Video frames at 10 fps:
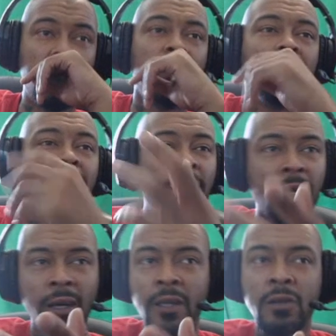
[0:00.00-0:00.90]

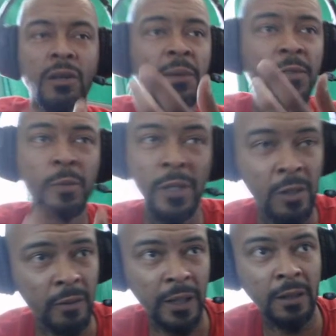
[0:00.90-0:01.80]
Yeah, you're gonna have to mess
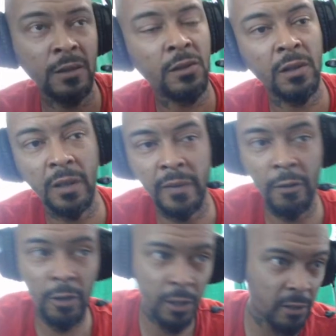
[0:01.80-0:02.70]
around. You're gonna have to
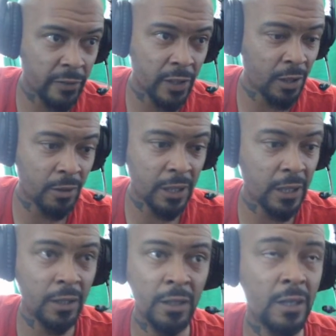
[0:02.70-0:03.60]
look at the video
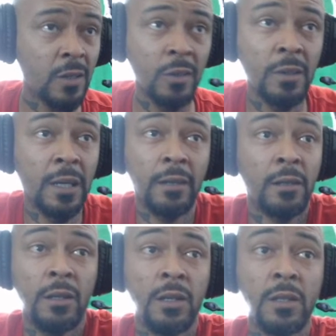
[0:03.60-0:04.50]
again. There's no doubt
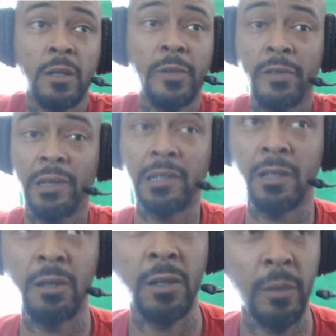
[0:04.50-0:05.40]
that there's gonna be things that
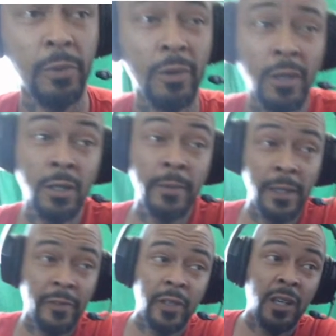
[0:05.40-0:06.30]
you're gonna possibly
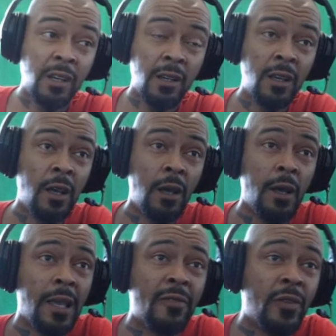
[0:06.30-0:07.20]
forget
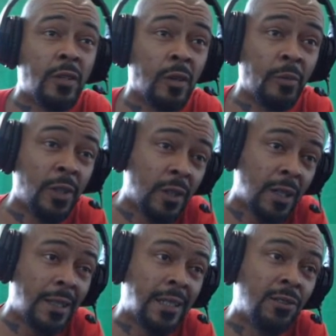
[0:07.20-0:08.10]
if it's not been done
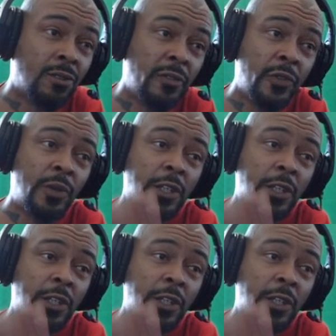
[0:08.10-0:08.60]
now, or if you want to